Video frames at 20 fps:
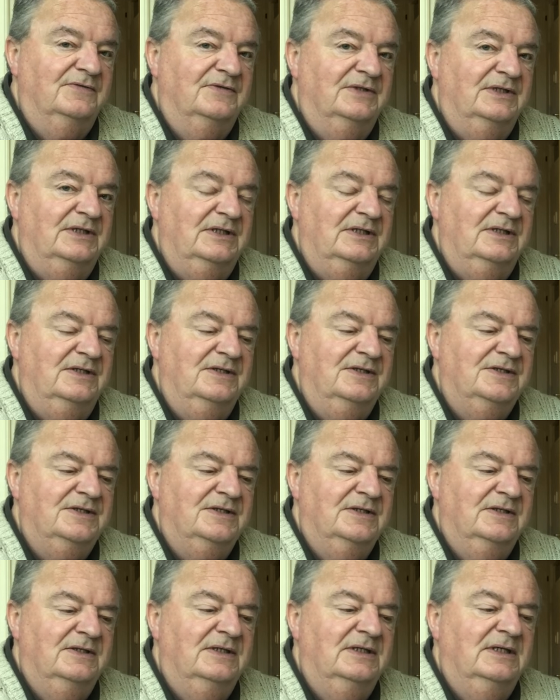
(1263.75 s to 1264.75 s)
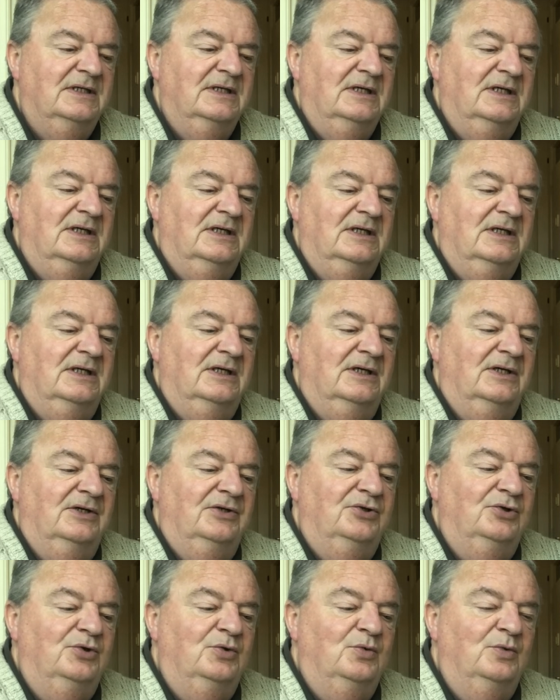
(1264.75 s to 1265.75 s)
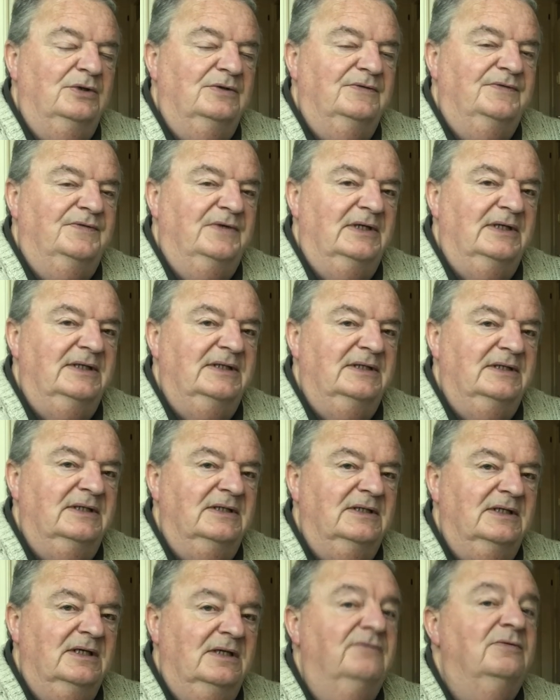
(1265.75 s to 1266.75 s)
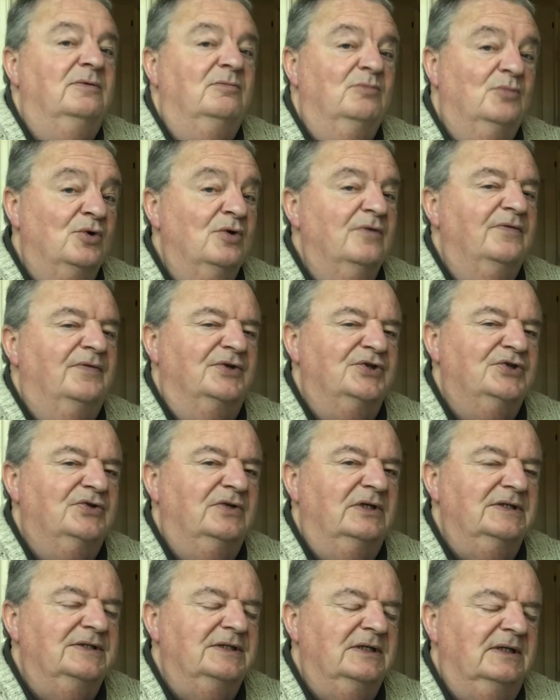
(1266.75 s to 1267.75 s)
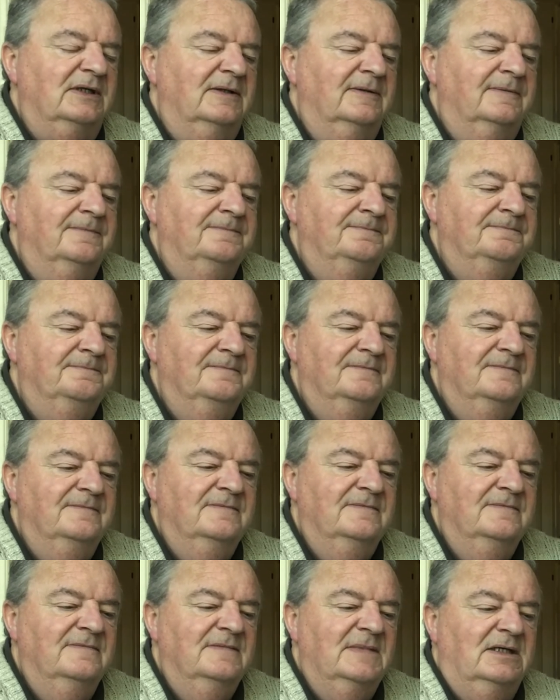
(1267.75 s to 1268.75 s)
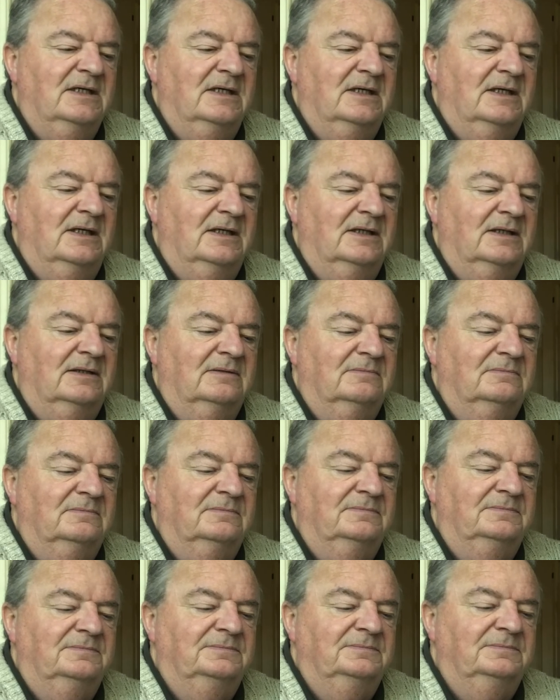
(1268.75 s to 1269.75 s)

of these, you will find it even more frustrating. It